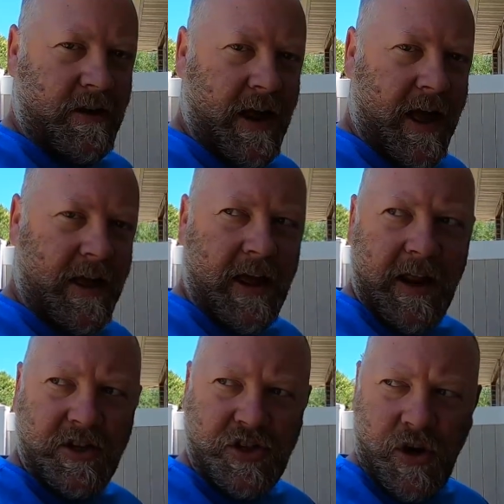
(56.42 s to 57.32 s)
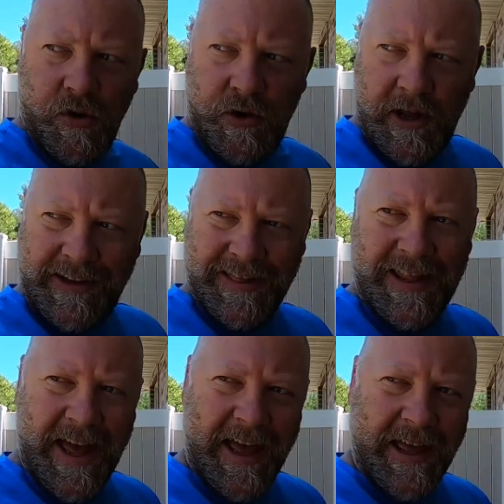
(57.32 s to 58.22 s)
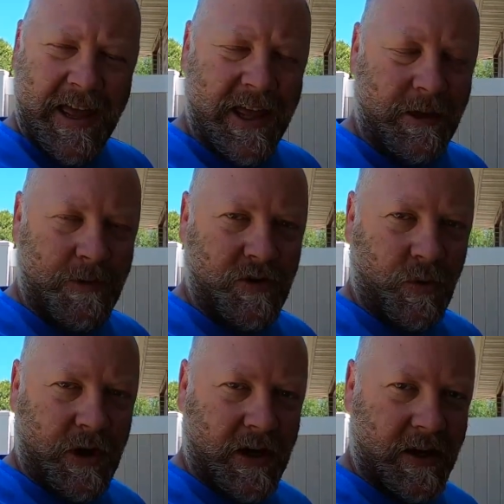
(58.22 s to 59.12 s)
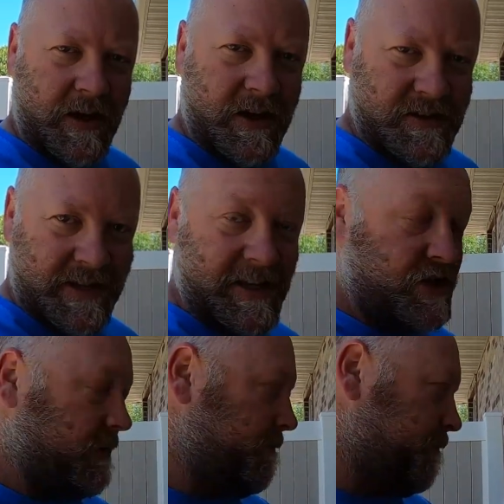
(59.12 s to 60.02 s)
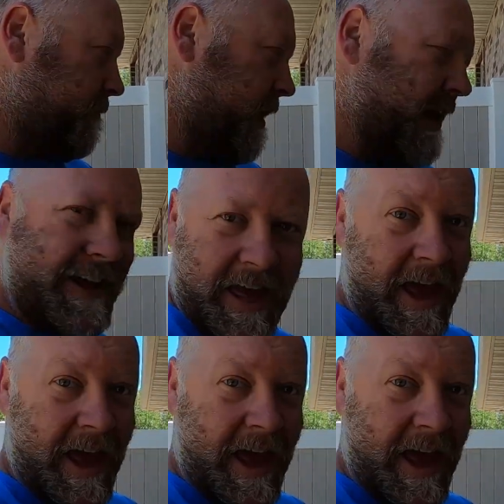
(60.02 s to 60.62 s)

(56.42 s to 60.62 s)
the other day and it showed a delay in between a station. I didn't